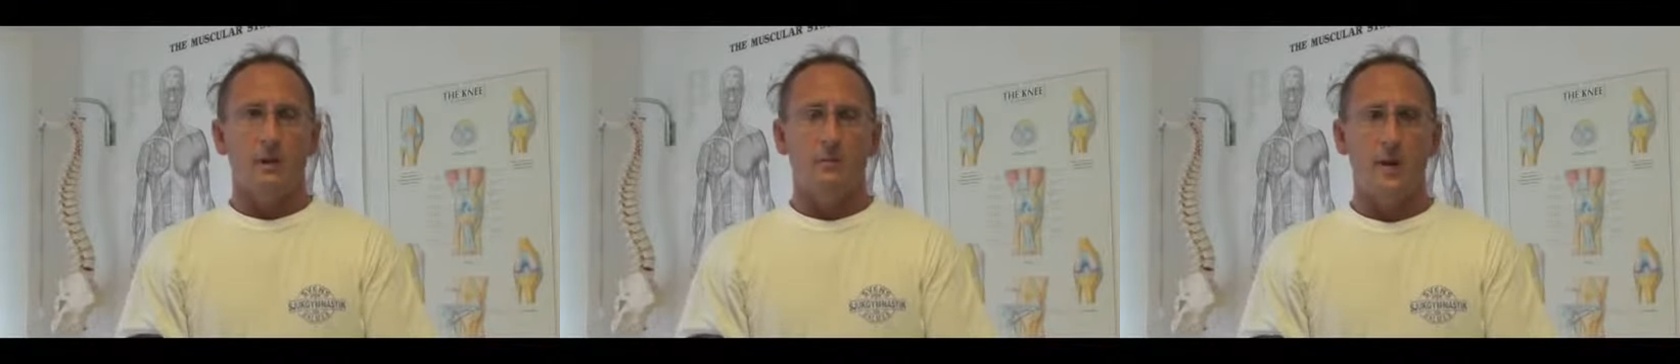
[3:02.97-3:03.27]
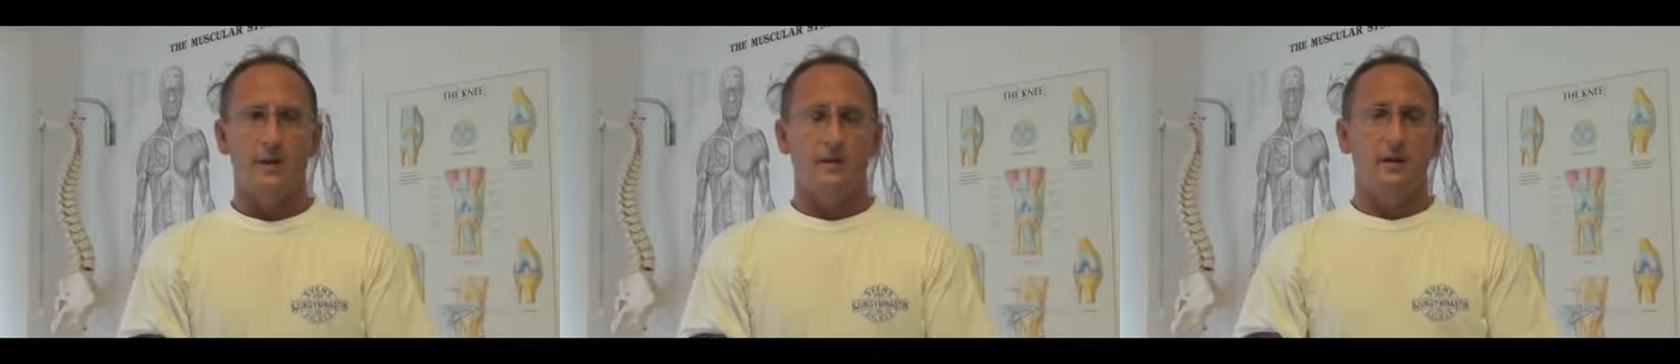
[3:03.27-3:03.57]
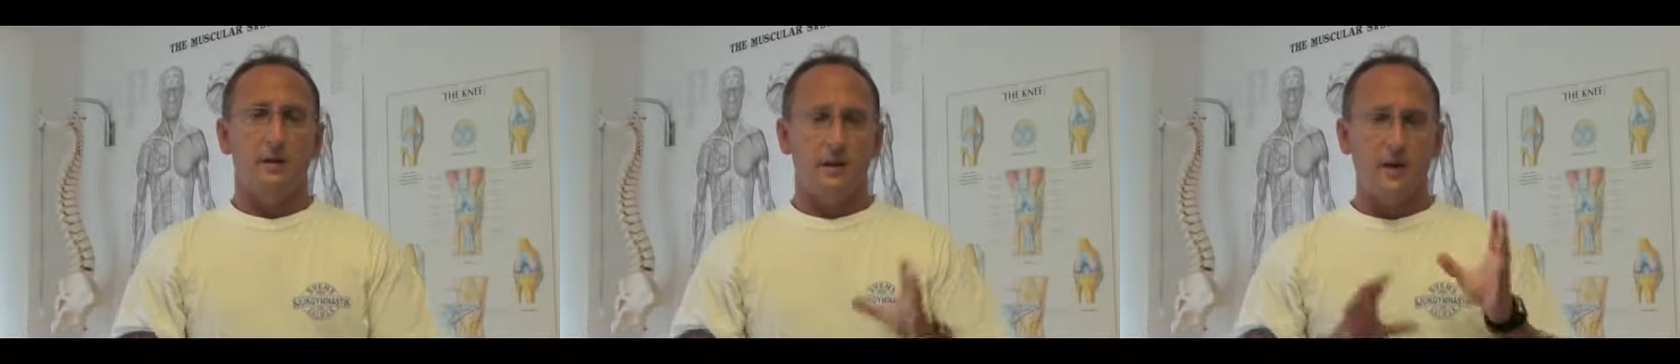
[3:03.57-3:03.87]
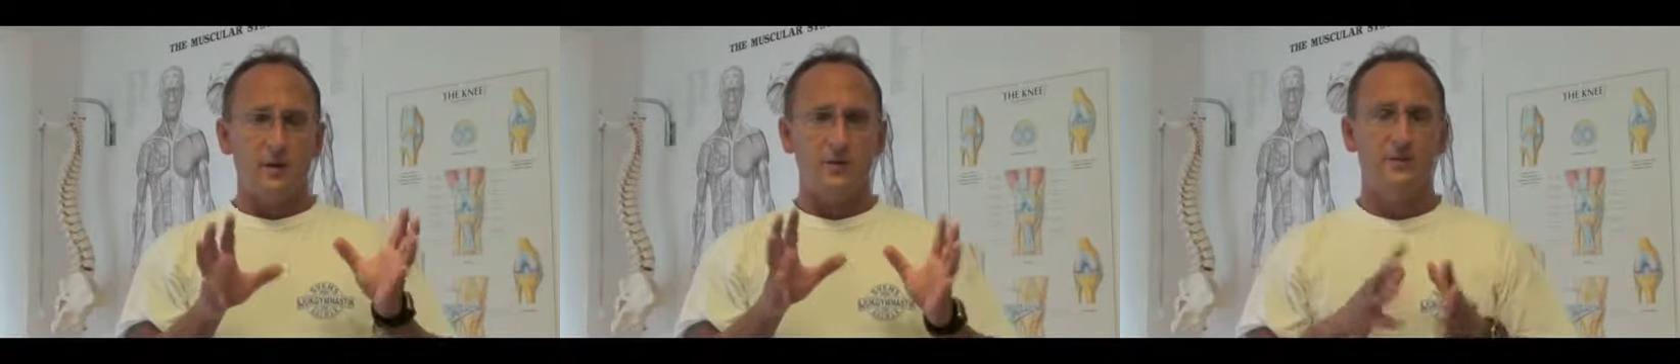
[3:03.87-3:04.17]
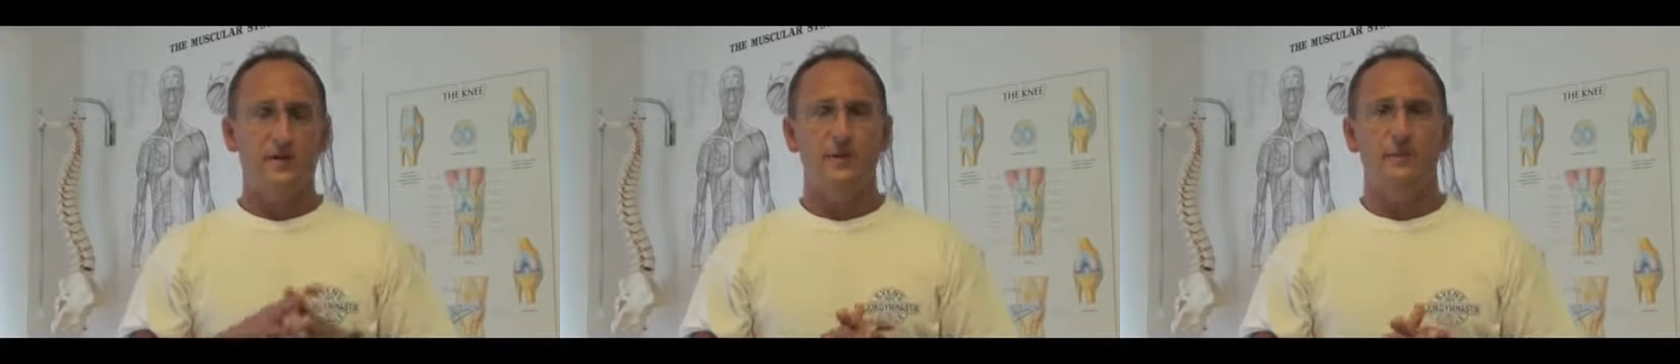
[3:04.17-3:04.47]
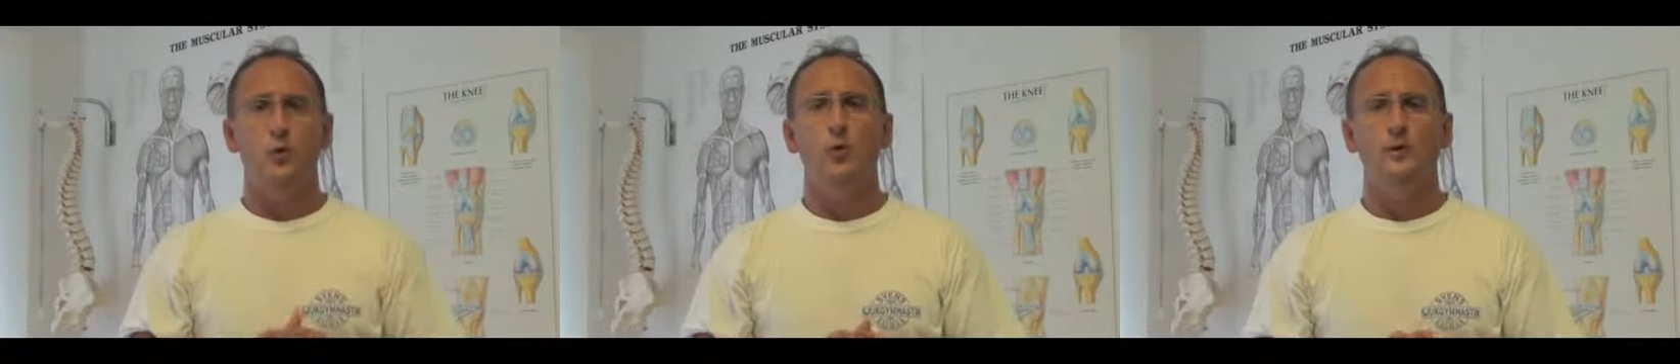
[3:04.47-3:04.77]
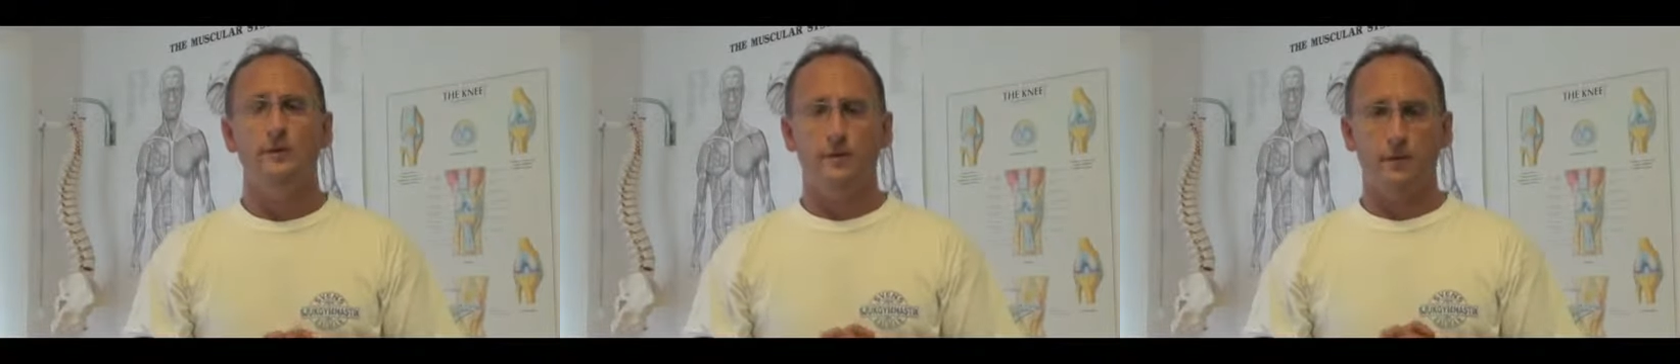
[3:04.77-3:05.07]
But now it's very
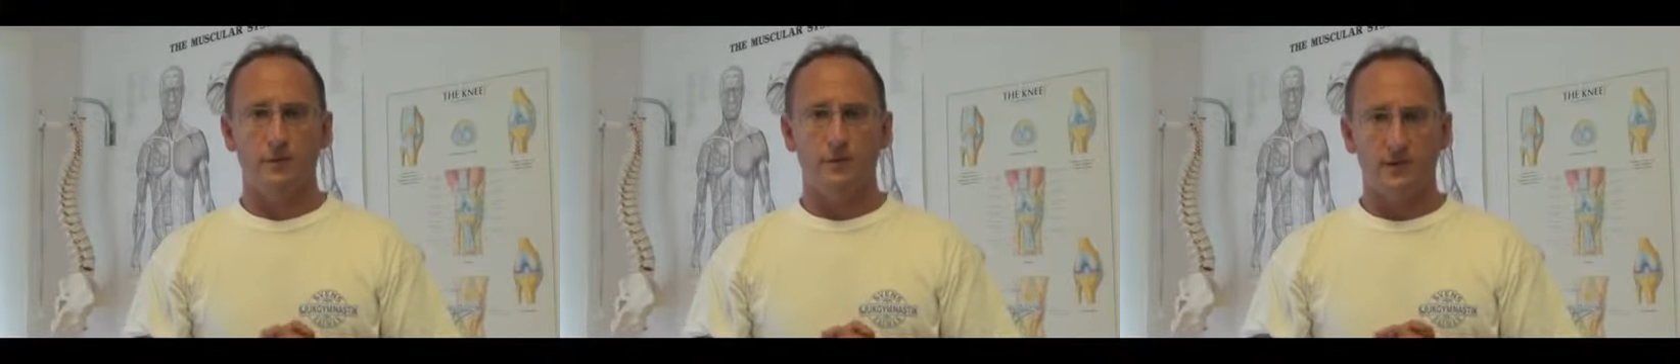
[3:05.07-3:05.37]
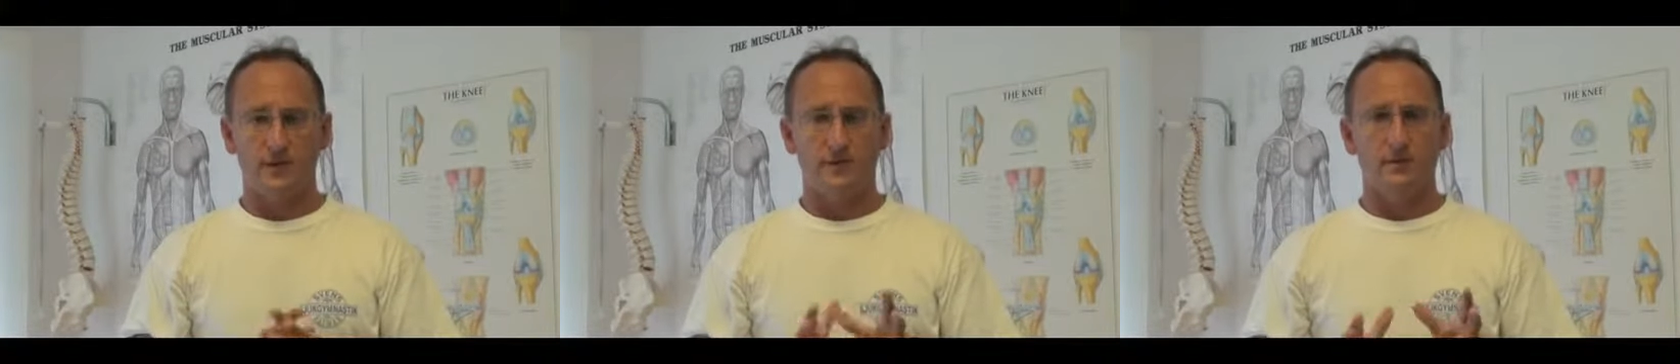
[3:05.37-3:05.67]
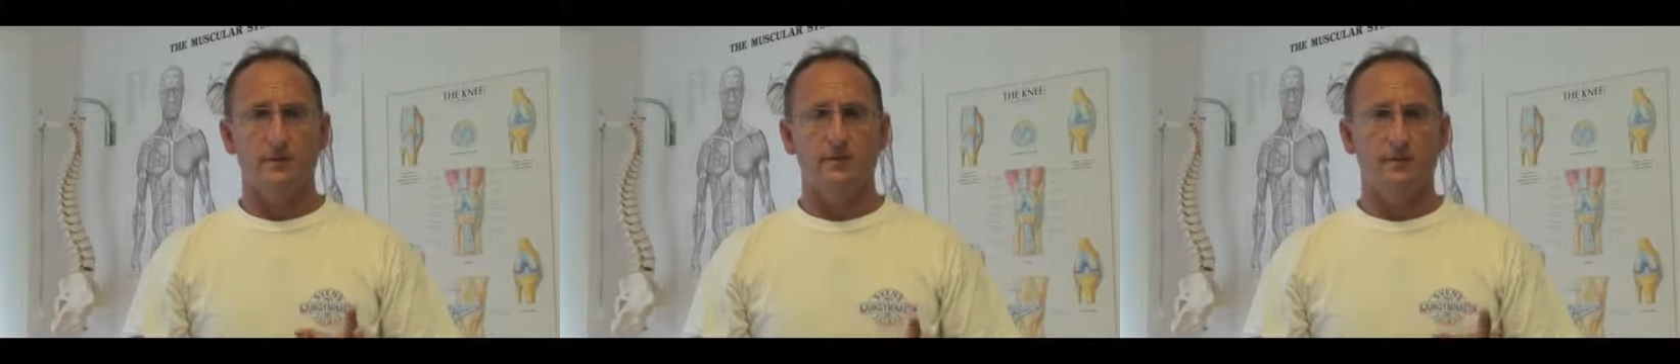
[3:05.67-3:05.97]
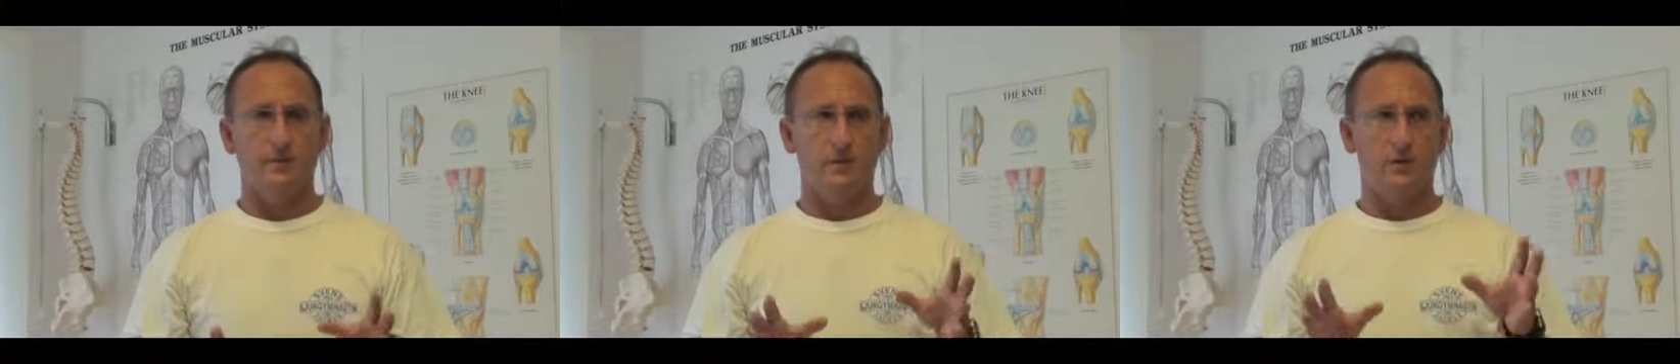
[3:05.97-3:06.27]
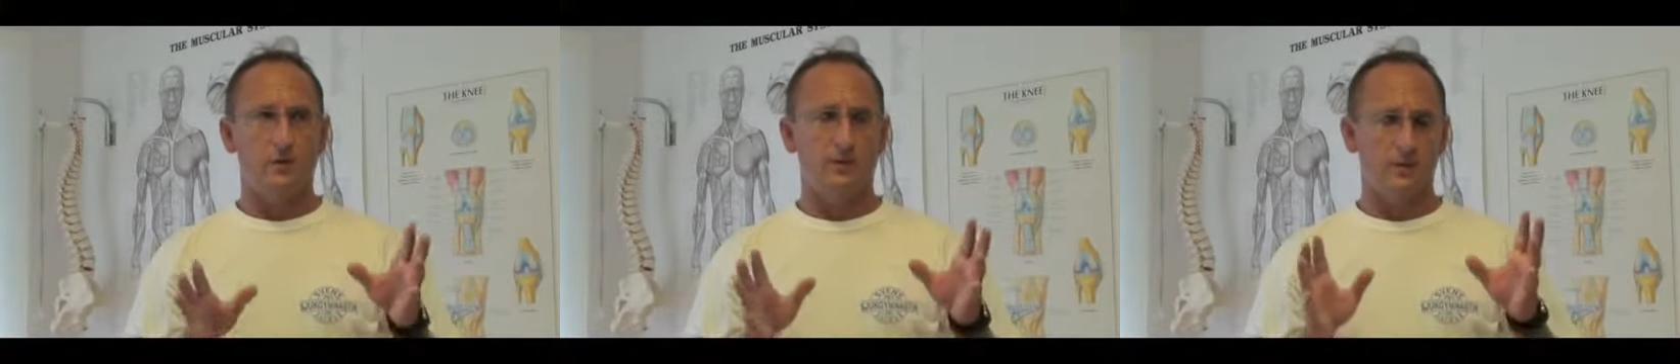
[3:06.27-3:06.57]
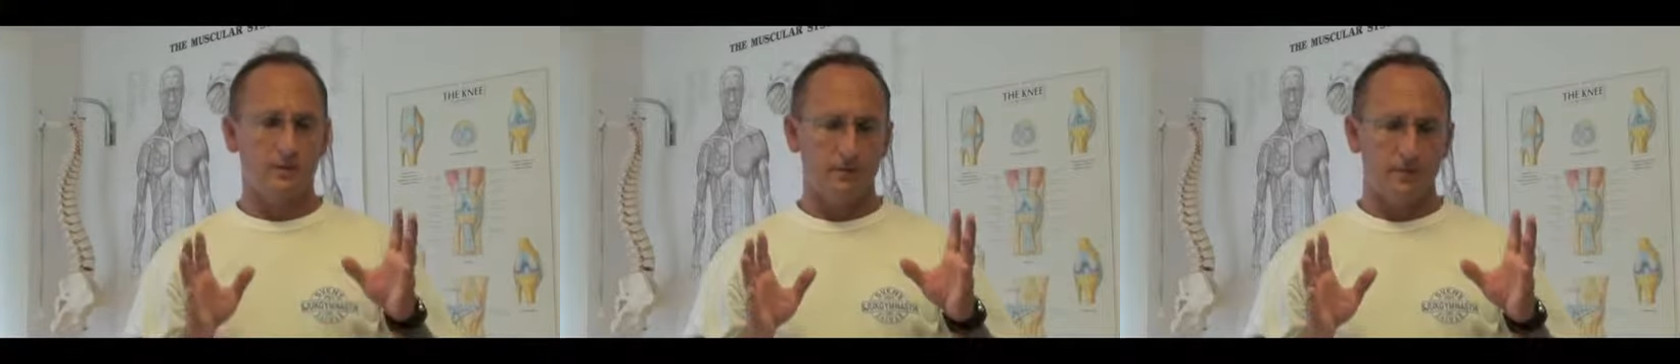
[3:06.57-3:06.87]
important for you to listen, because